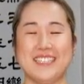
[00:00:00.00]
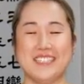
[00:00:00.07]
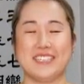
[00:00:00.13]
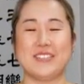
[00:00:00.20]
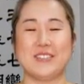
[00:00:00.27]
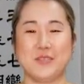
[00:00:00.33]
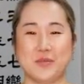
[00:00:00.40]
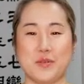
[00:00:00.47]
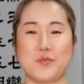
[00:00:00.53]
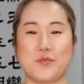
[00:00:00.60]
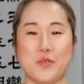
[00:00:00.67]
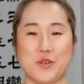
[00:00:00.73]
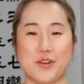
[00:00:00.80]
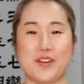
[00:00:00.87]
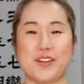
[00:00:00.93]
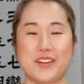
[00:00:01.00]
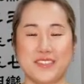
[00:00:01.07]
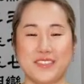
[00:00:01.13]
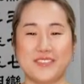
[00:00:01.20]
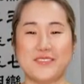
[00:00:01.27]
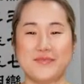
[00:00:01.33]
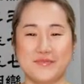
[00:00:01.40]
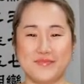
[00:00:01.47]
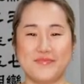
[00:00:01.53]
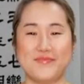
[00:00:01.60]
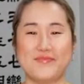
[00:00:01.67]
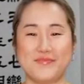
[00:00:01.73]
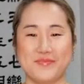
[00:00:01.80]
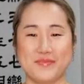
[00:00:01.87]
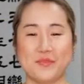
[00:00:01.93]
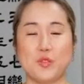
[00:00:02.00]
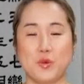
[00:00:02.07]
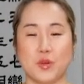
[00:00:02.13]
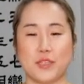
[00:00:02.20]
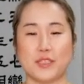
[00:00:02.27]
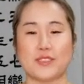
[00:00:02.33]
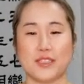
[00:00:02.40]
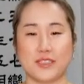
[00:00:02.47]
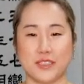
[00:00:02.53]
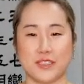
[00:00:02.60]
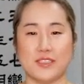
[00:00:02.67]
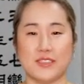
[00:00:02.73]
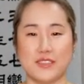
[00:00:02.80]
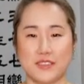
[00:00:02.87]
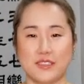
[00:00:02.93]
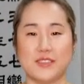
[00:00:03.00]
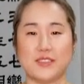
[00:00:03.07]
A little bit more. 20 seconds.